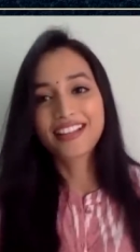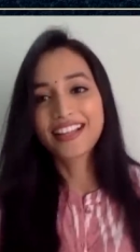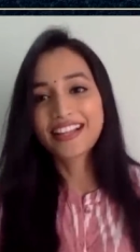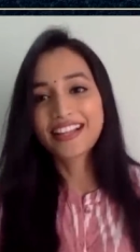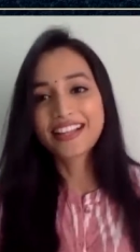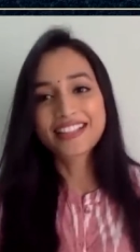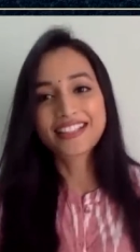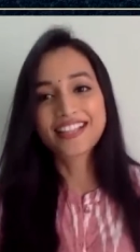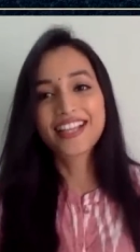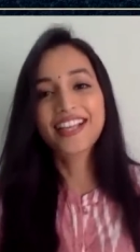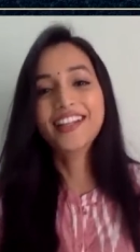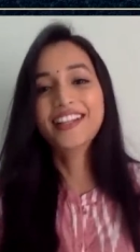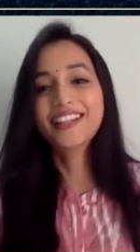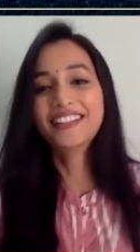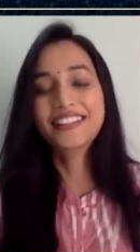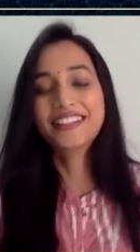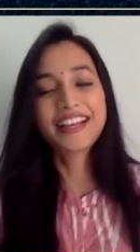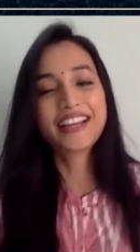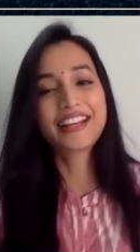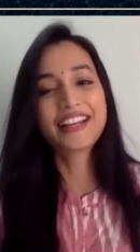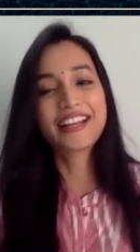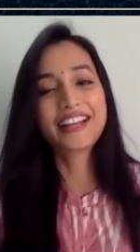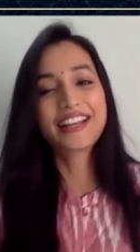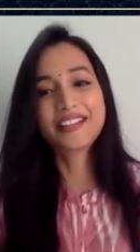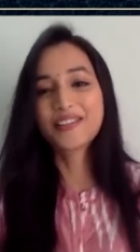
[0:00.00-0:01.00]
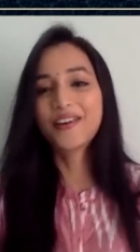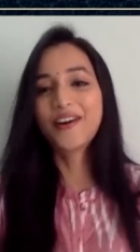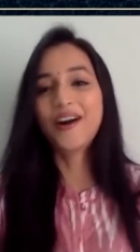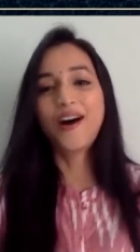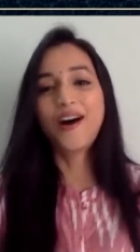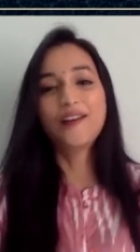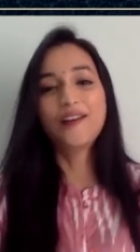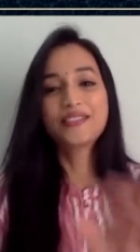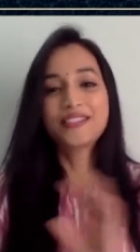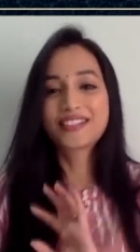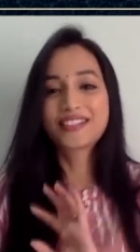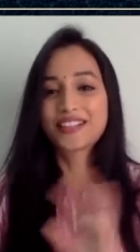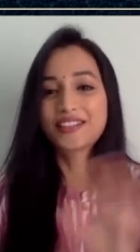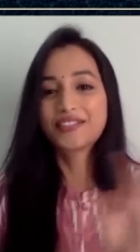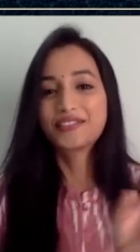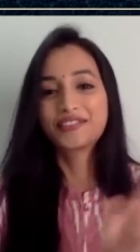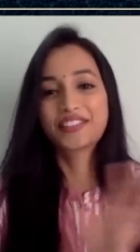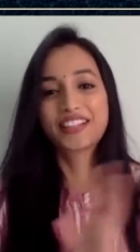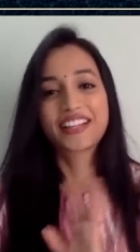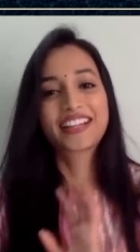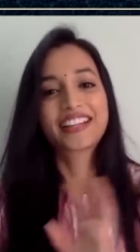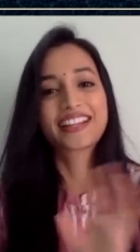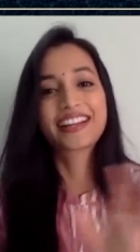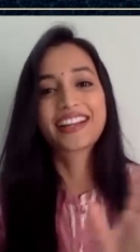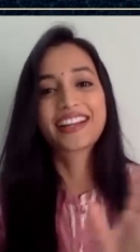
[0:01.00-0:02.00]
There is there is no ounce of
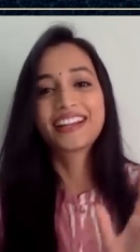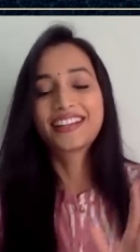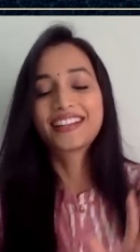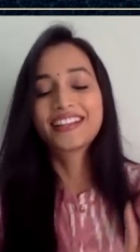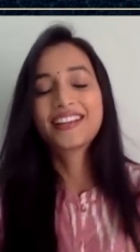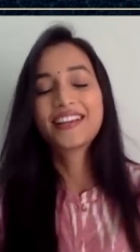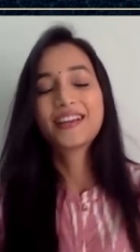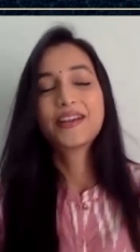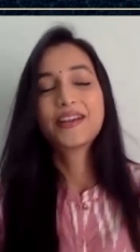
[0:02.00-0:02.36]
regret.